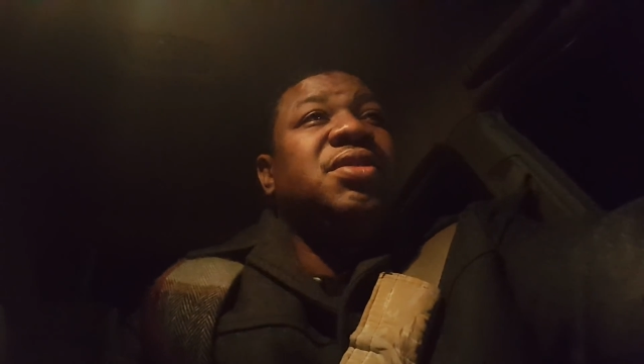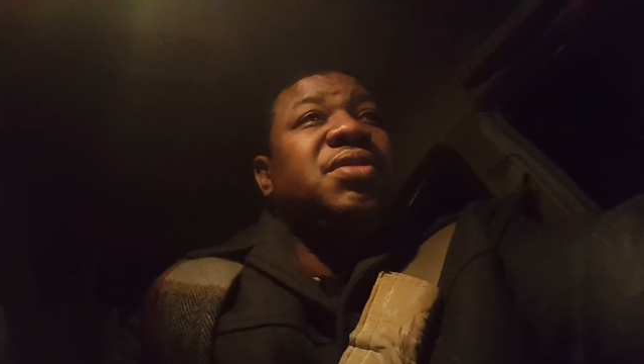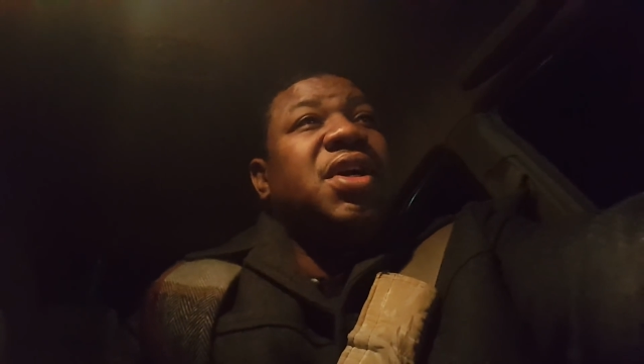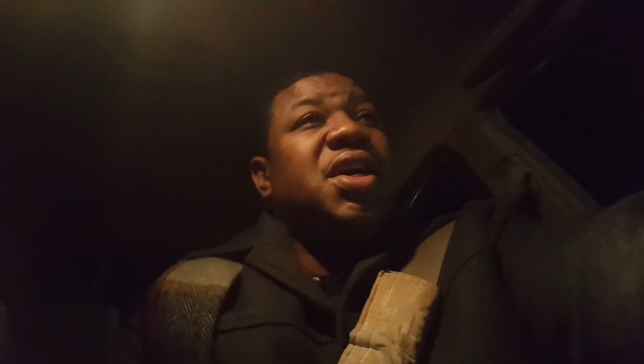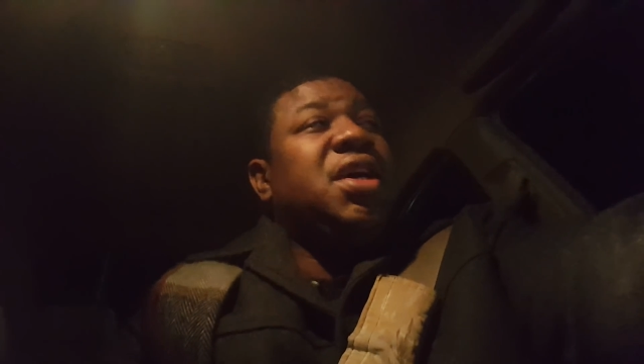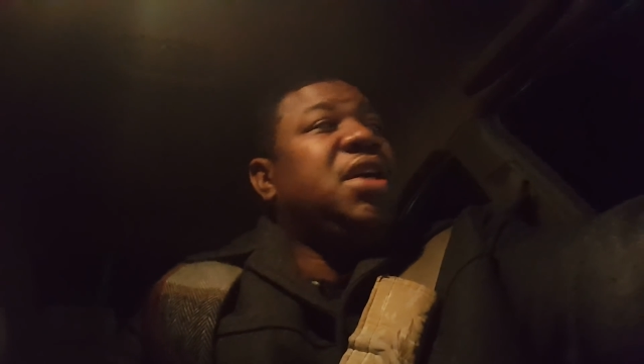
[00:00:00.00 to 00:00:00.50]
you
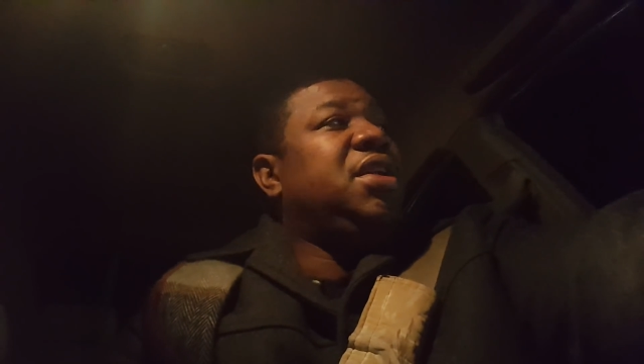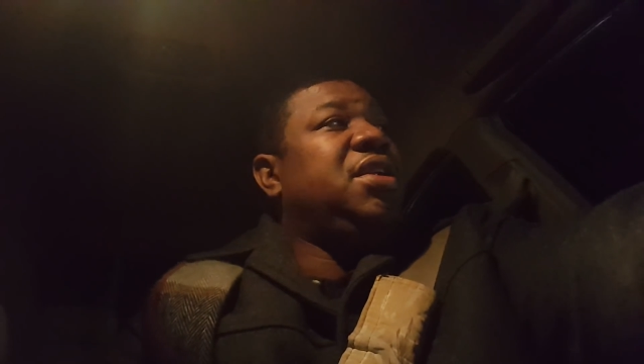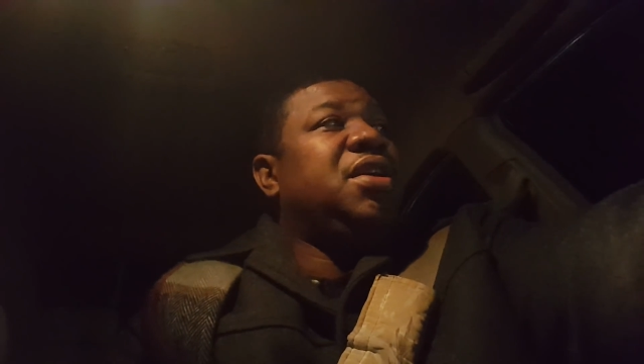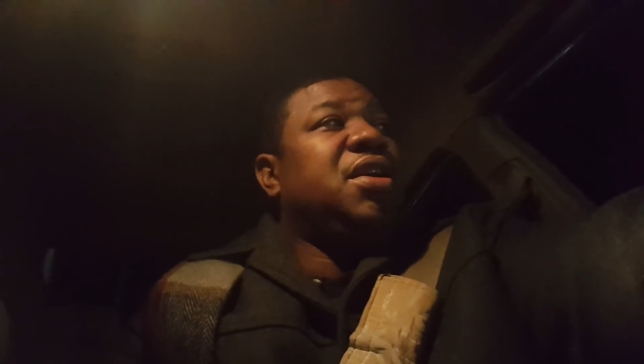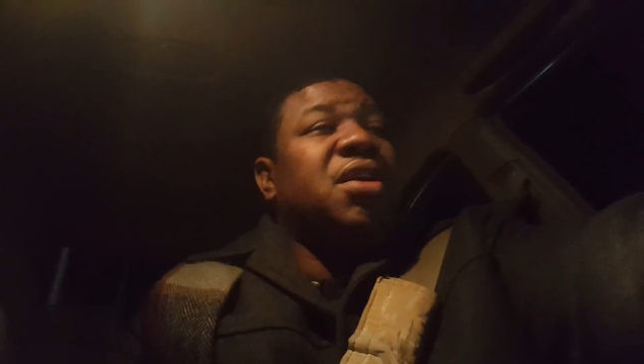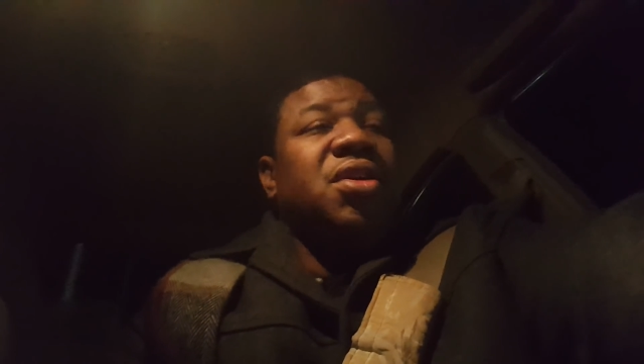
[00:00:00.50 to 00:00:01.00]
had
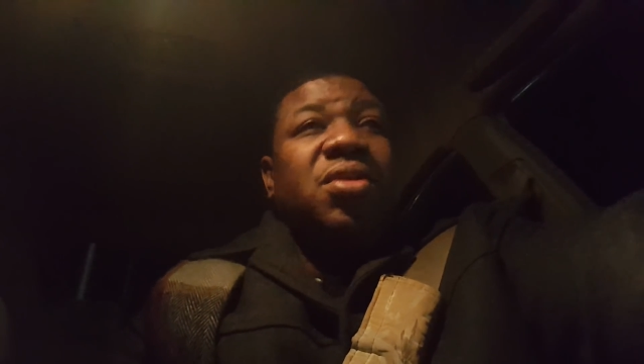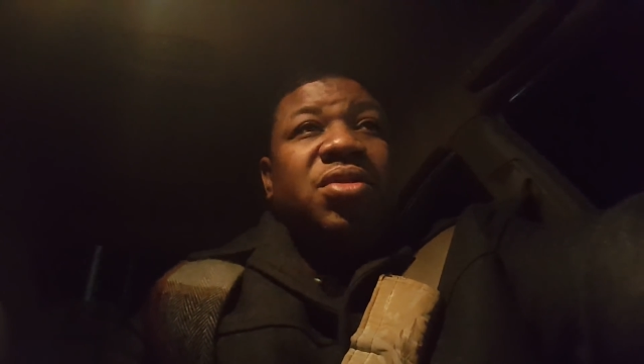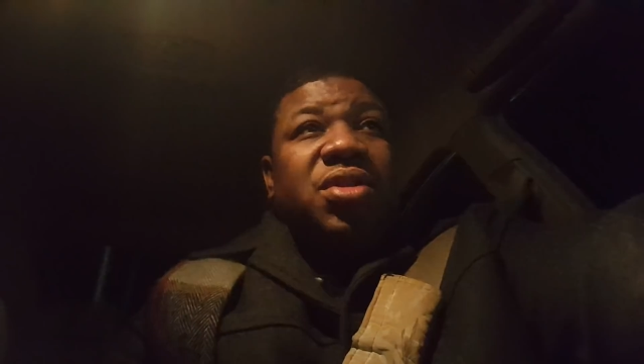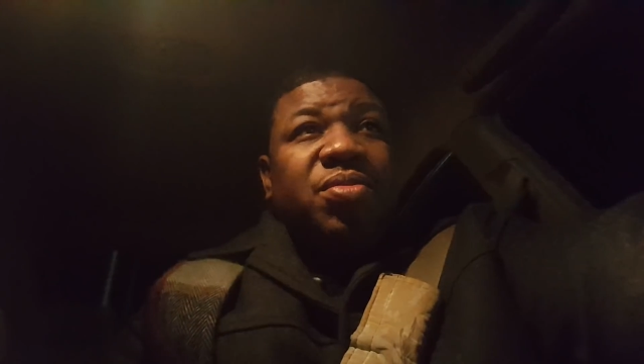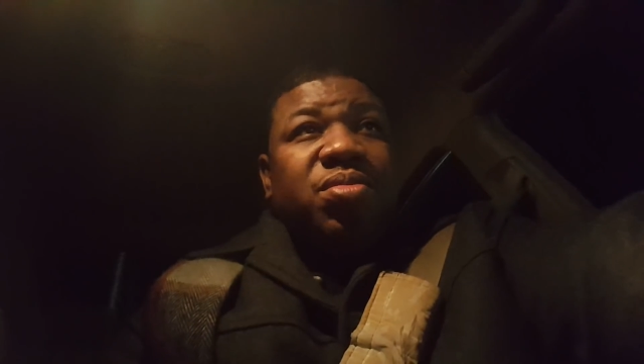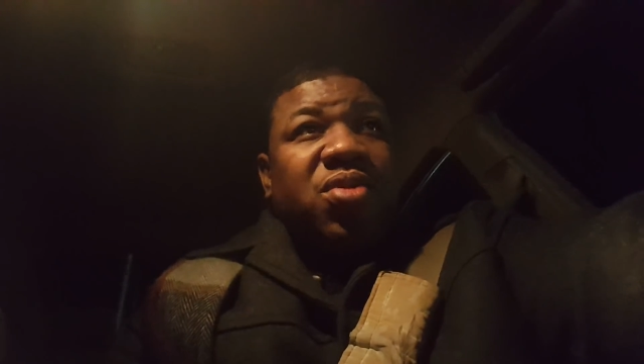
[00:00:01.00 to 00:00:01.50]

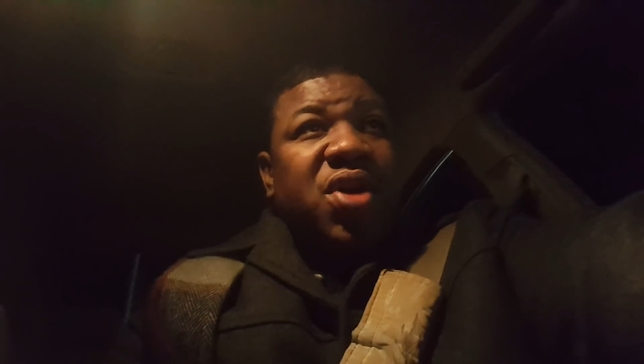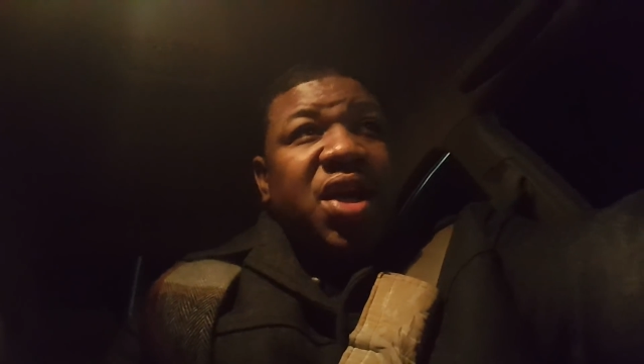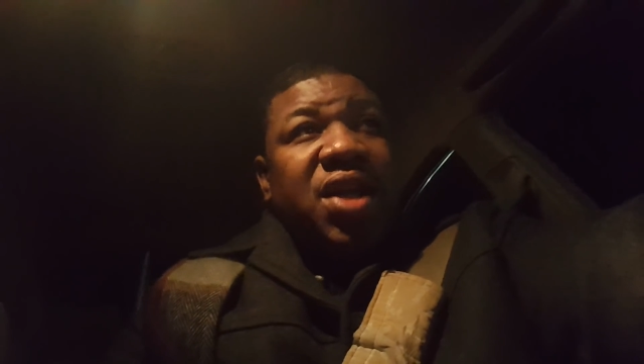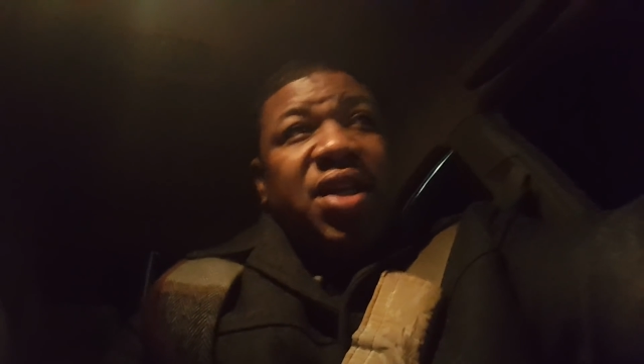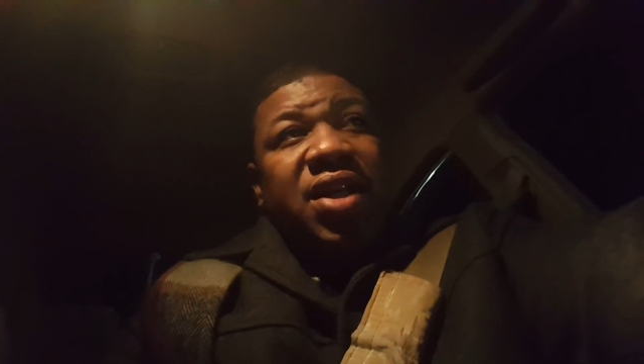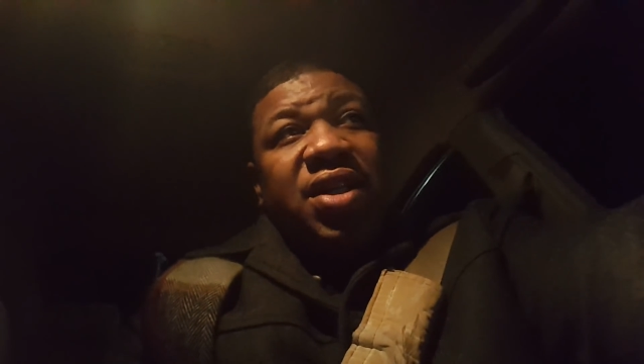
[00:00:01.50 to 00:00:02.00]
the
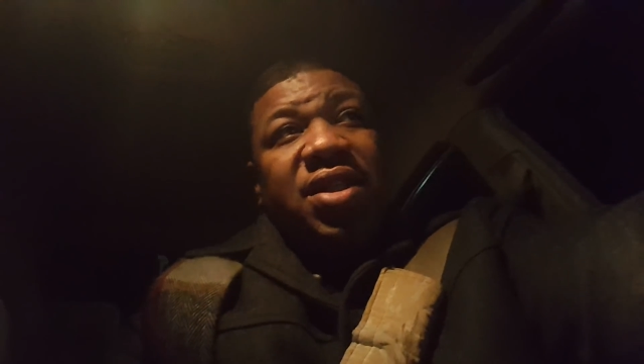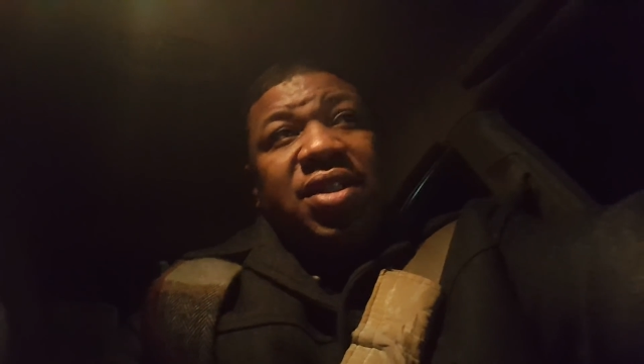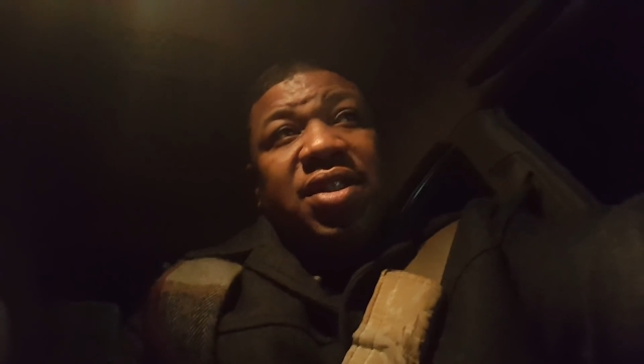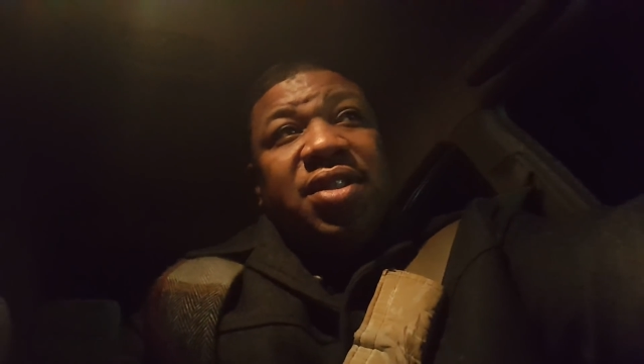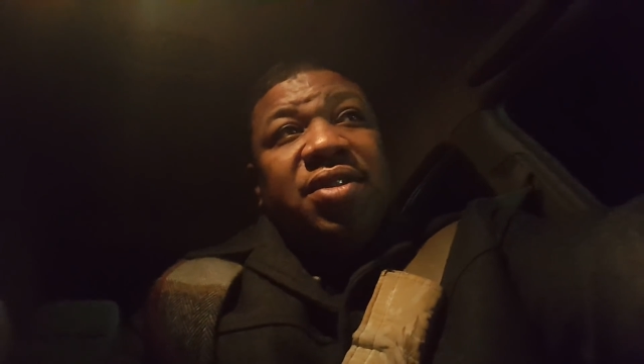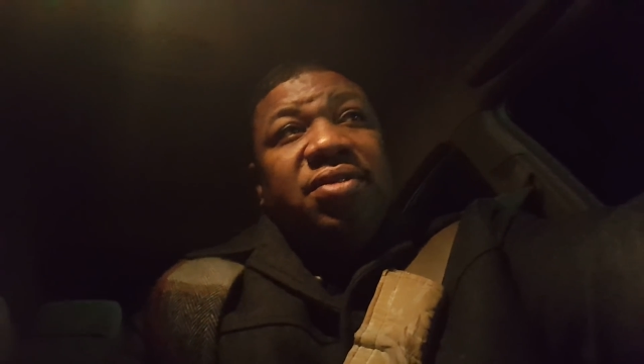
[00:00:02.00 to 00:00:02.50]

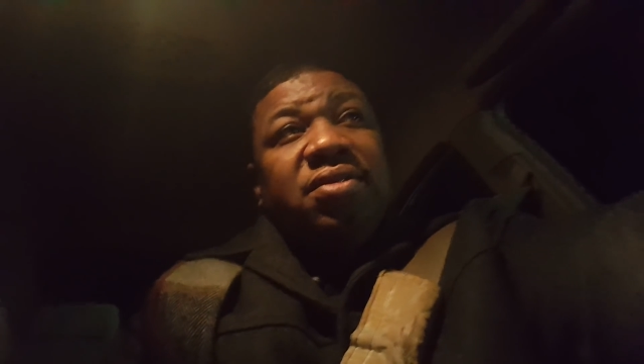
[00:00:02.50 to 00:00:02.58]
Brandys.